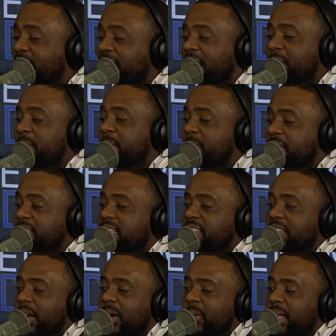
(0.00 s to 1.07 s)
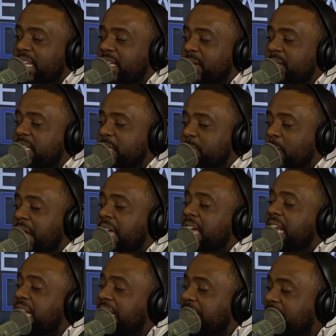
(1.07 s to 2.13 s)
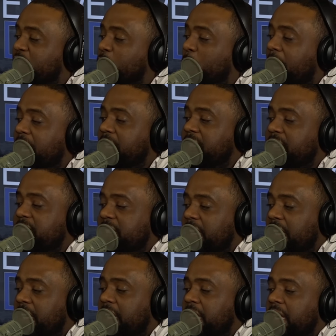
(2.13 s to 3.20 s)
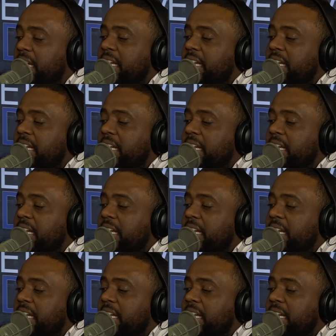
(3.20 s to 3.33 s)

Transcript: I mean, because that's all we can do at this point. Let's wait and see